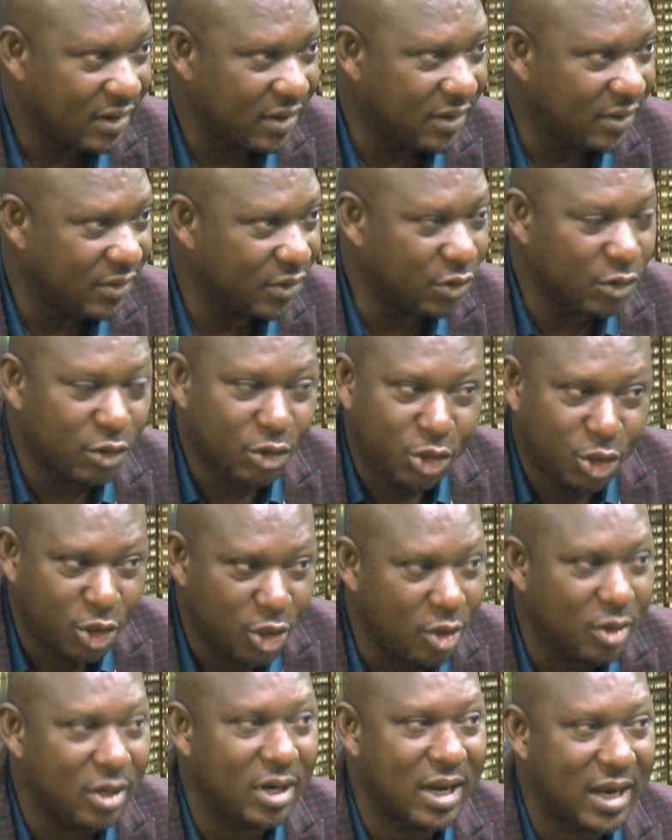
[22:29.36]
You
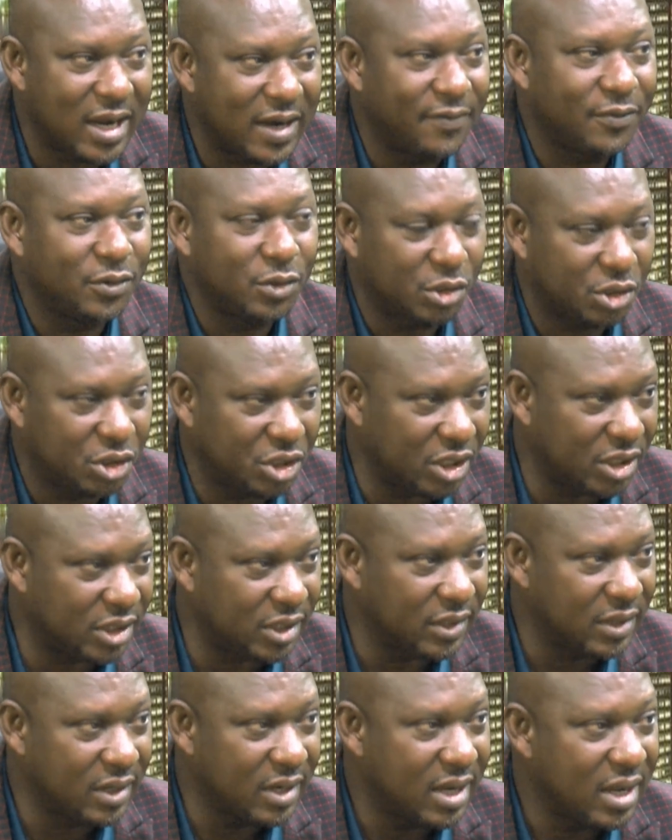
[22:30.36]
don't have to cheat.
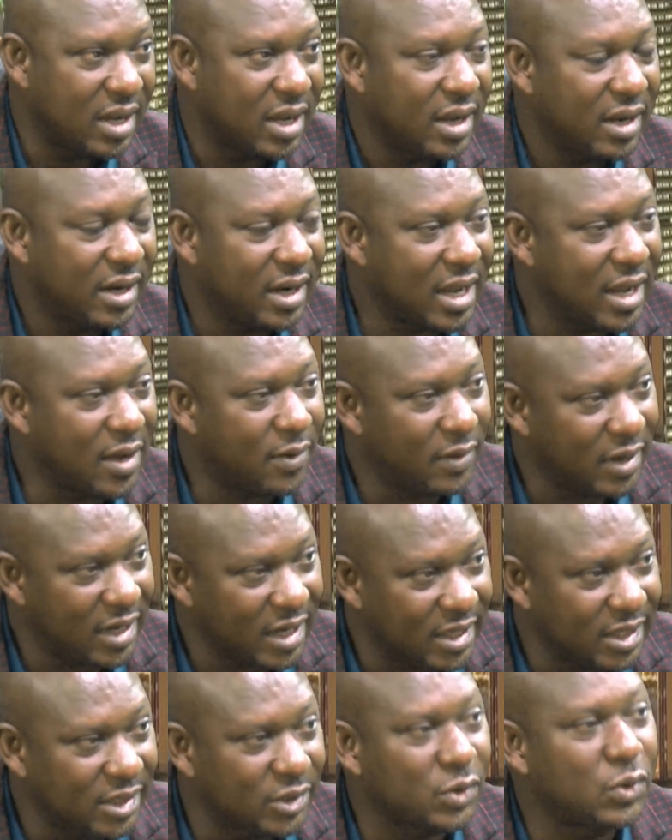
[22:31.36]
Now,
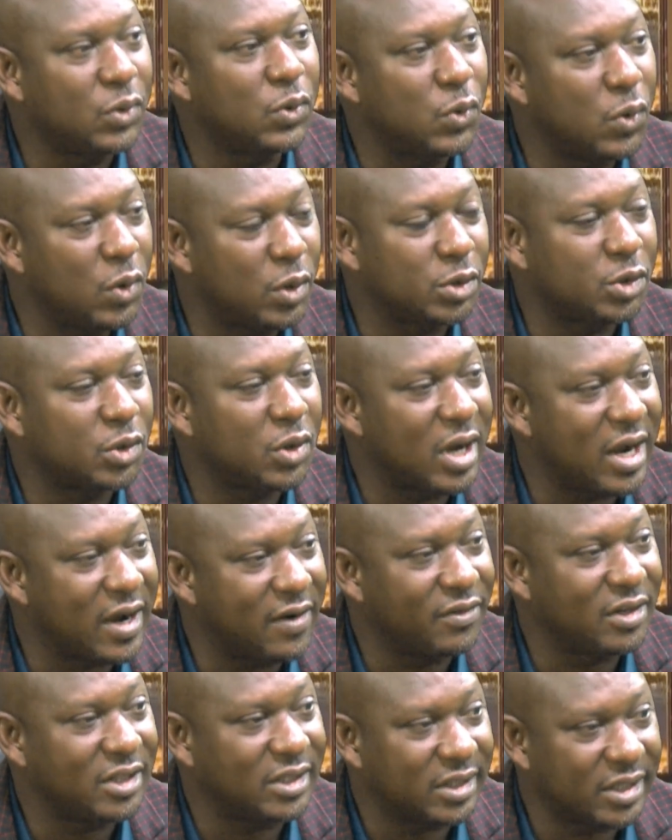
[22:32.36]
let the school also have
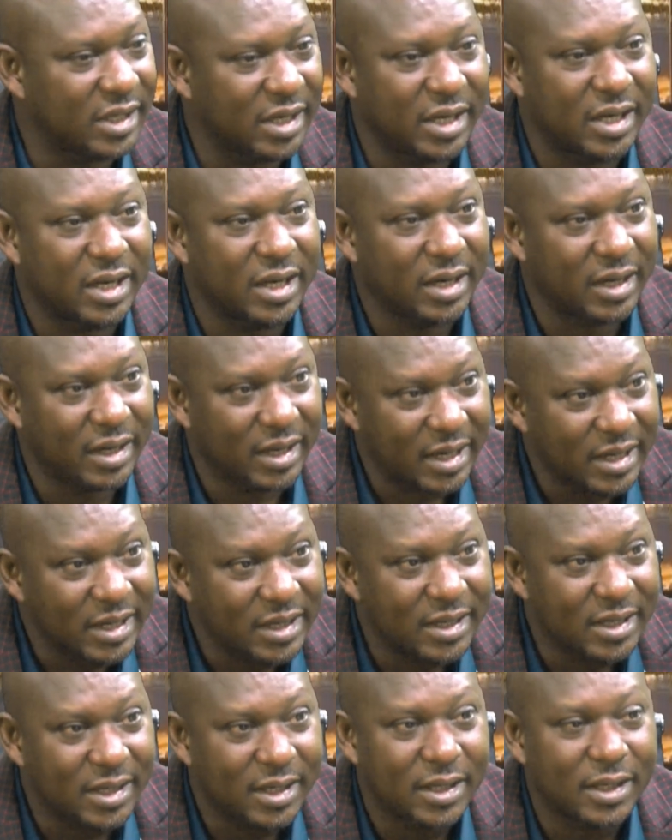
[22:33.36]
this thinking. Let
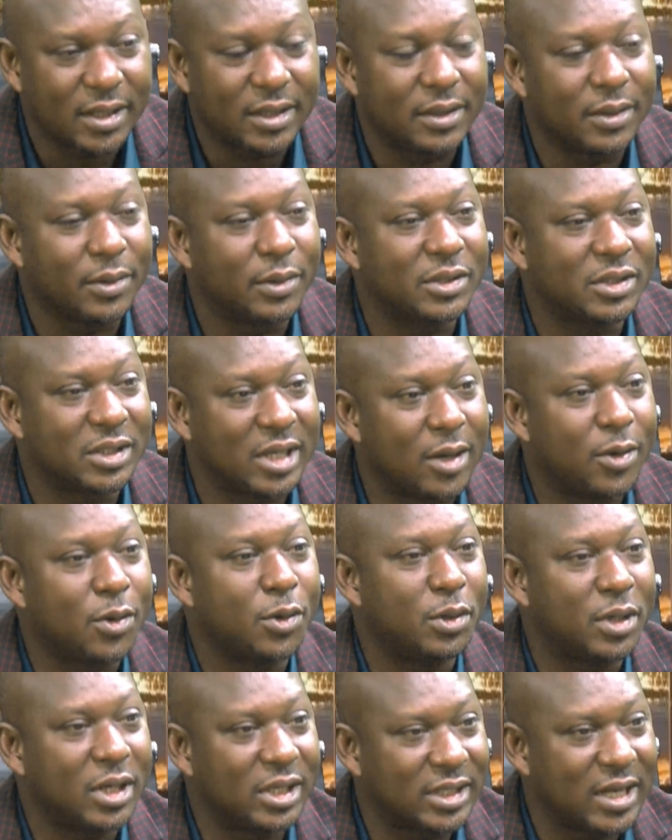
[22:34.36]
the
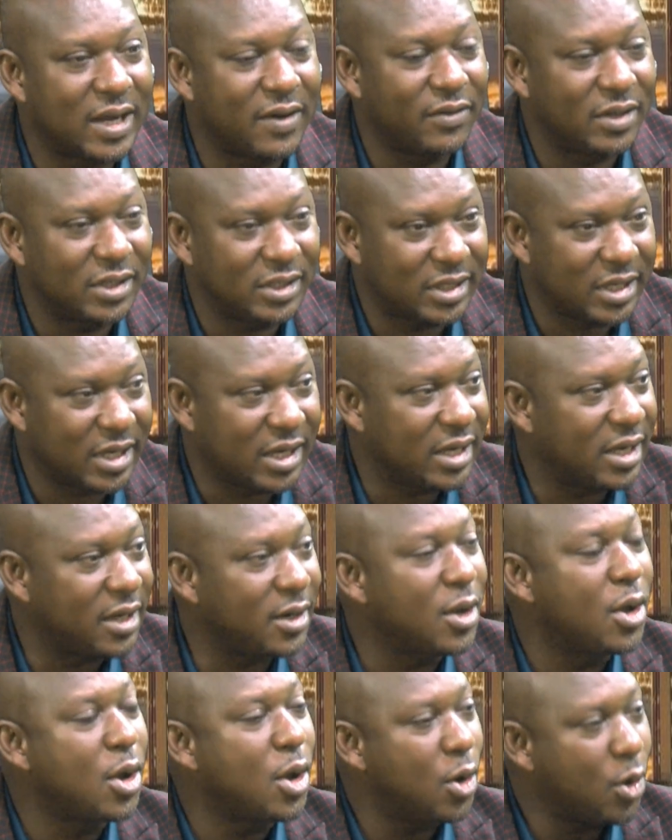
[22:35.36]
stakeholders have this thinking.
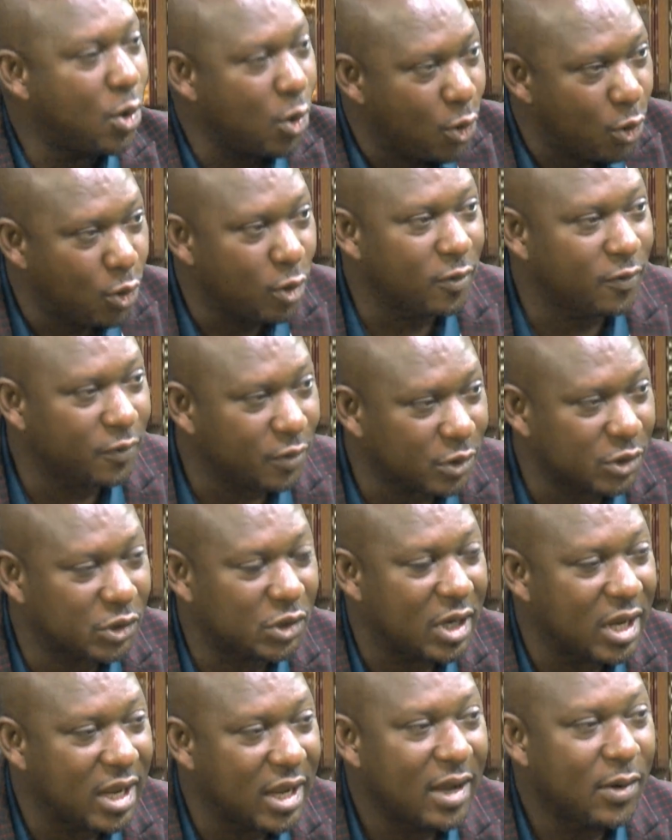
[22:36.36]
All of us
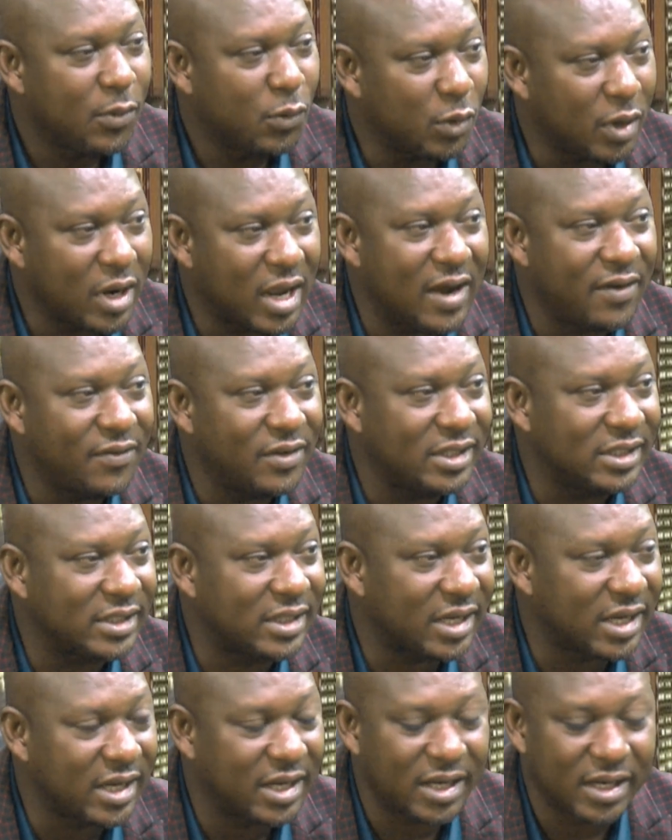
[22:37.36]
will have this
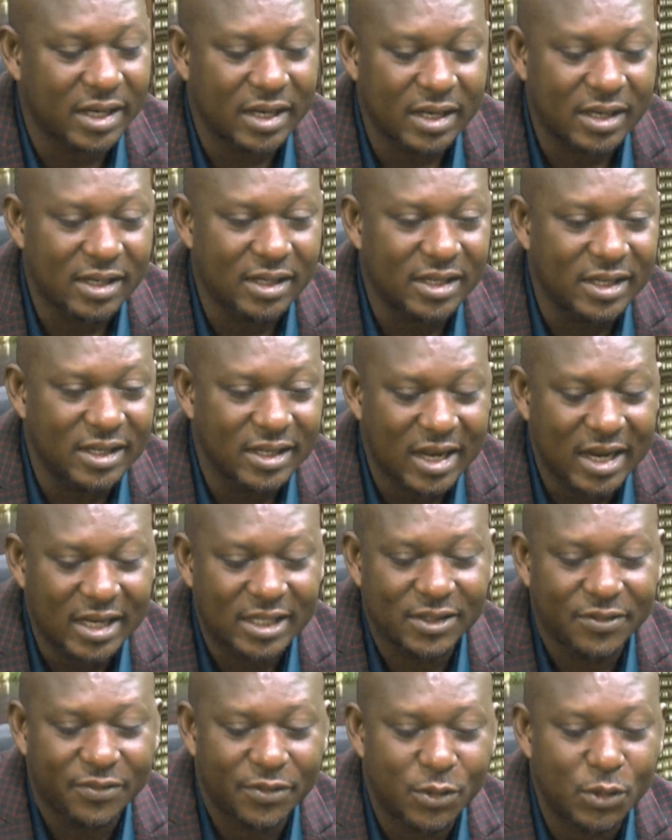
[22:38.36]
thinking. The
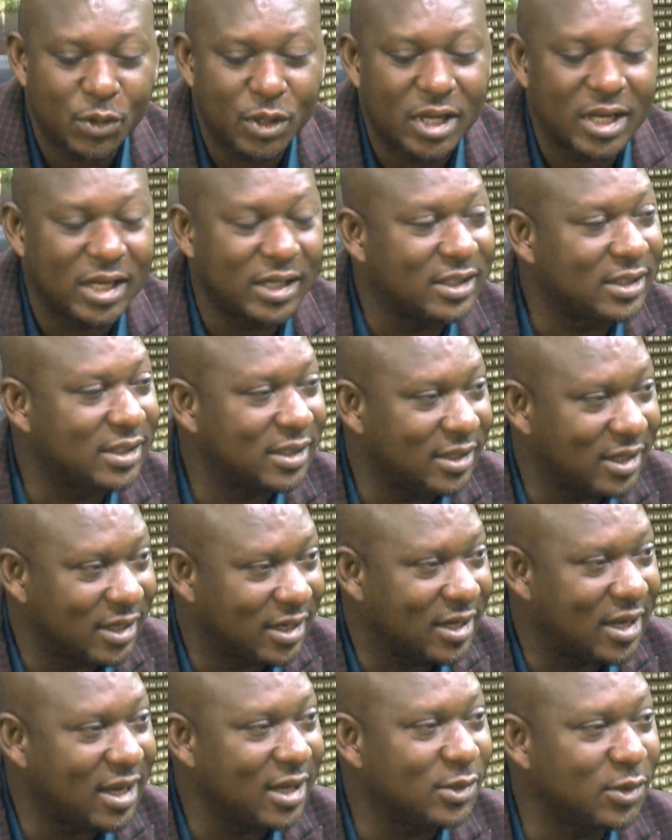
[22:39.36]
next few years, the
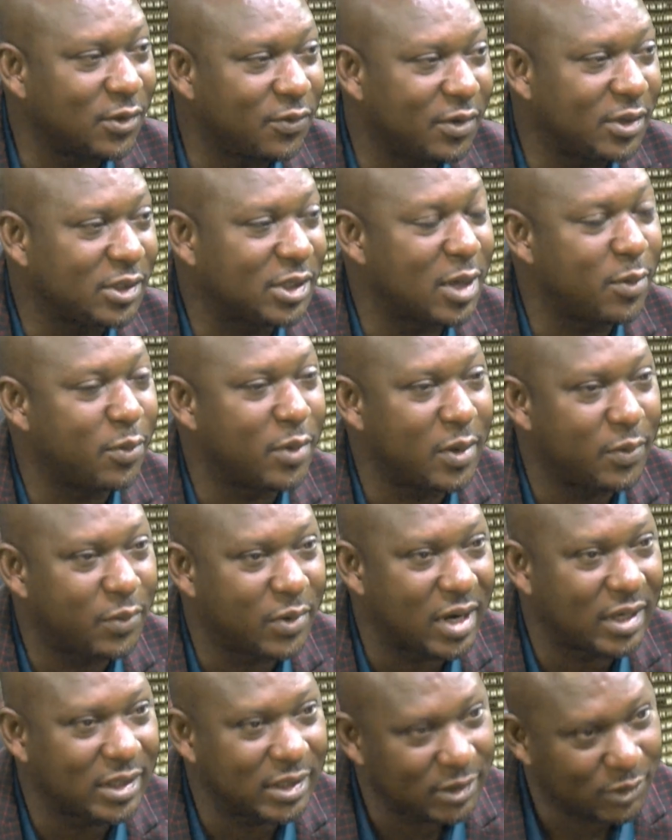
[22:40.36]
case of exam
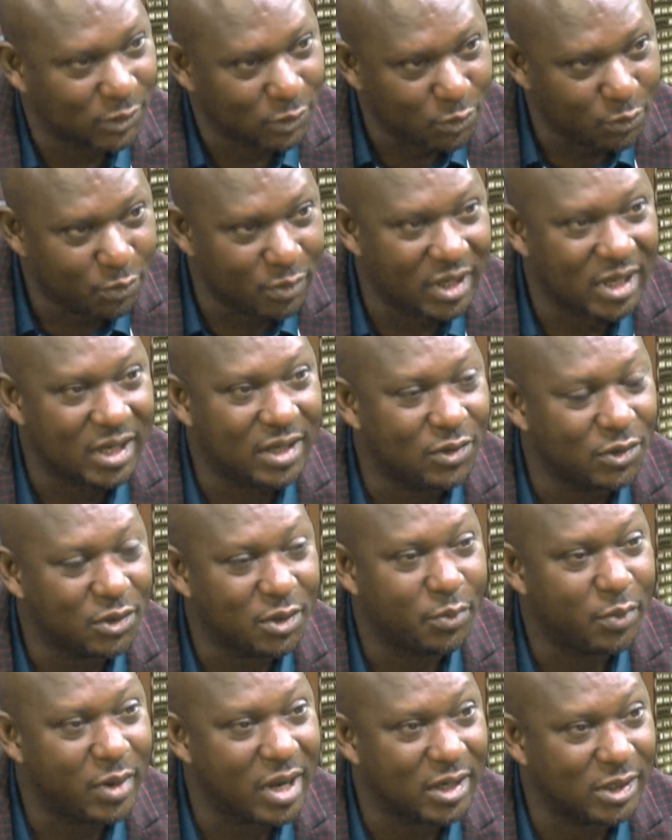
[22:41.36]
malpractice will be to the
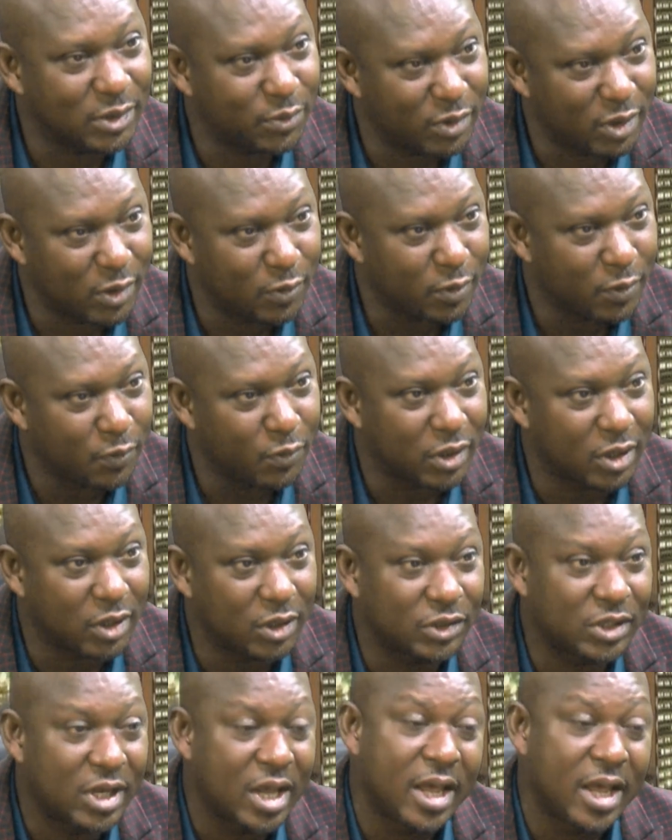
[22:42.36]
barest minimum, because